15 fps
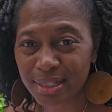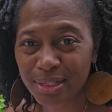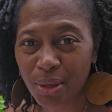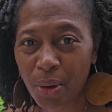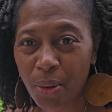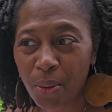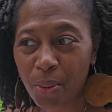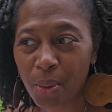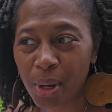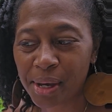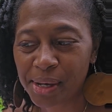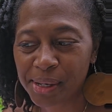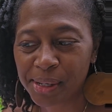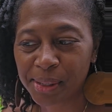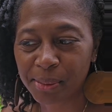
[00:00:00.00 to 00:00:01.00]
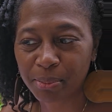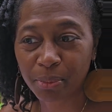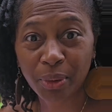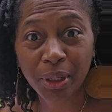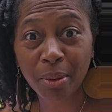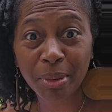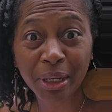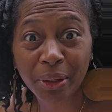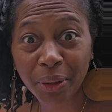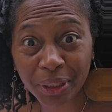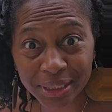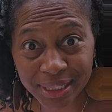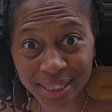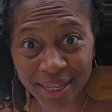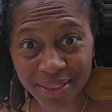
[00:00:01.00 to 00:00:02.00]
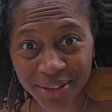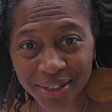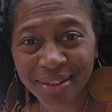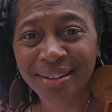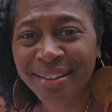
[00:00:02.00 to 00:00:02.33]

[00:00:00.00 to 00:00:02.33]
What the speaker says: So we're gonna be learning together.